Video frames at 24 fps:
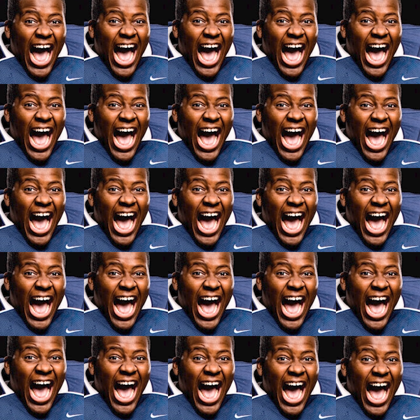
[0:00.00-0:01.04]
I wanted to
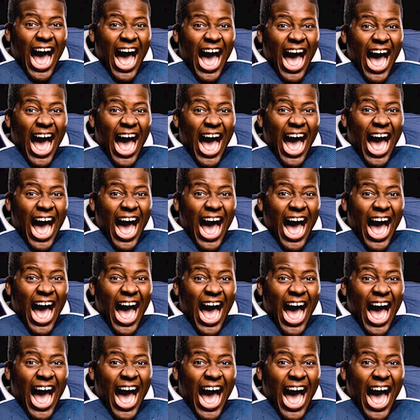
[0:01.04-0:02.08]
go and be an
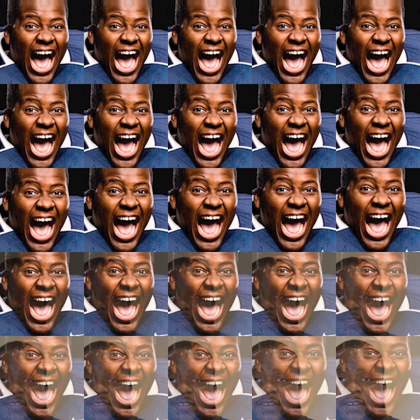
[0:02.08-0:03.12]
ambassador for
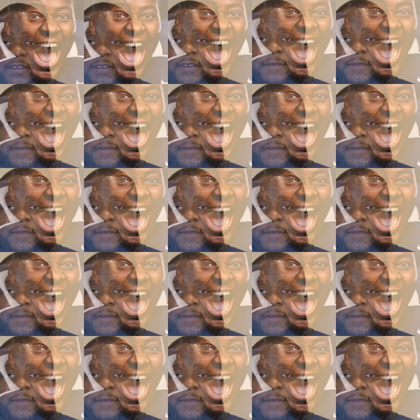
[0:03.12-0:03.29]
Christ.